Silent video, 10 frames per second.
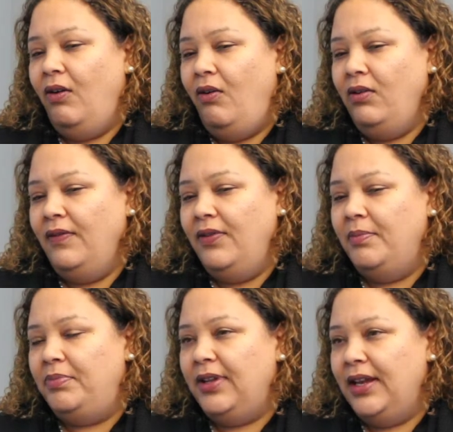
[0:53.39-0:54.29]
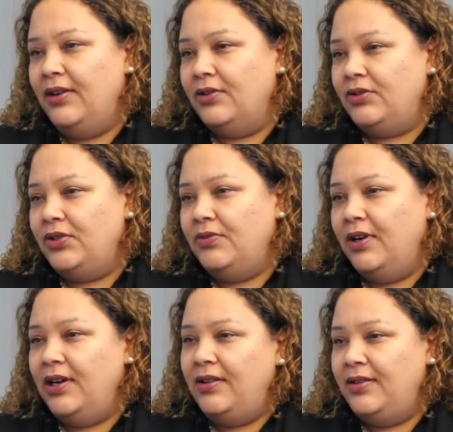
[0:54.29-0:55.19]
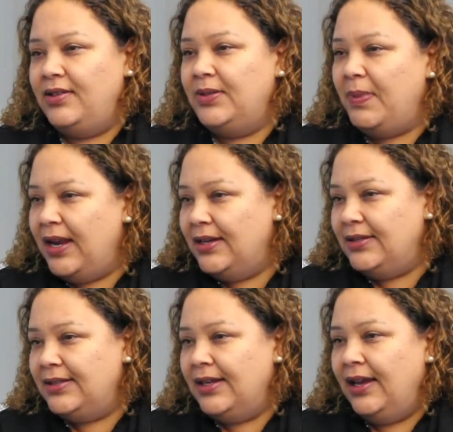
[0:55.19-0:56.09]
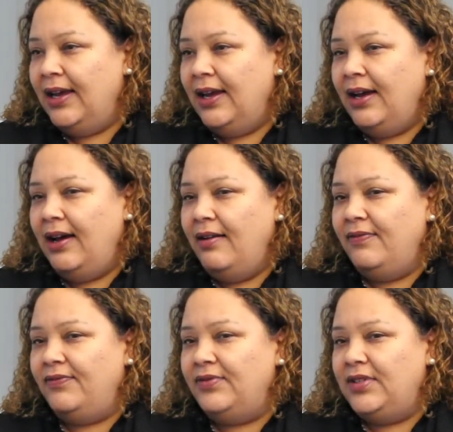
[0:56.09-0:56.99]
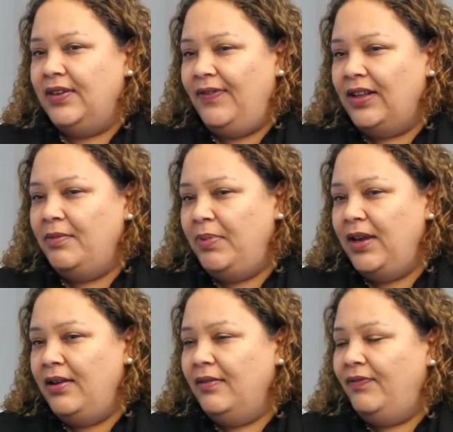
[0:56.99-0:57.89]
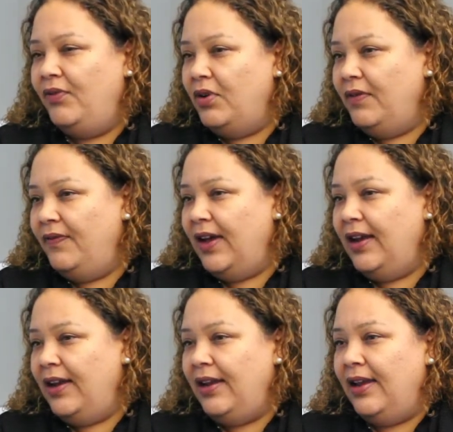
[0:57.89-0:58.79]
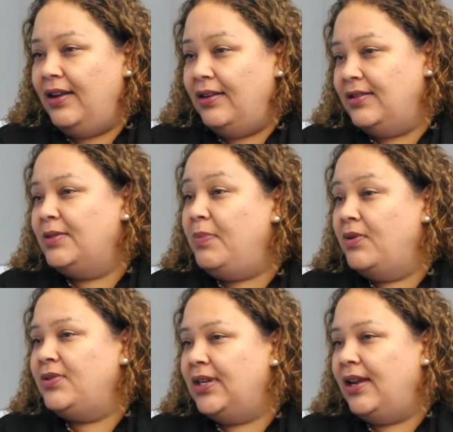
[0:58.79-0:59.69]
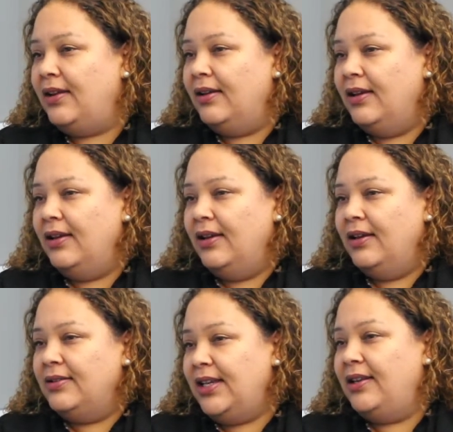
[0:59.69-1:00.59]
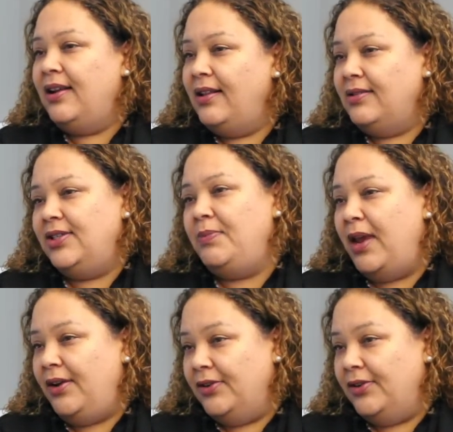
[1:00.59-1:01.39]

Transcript: are all of the players who are in the space of developing, fortifying, and exposing technology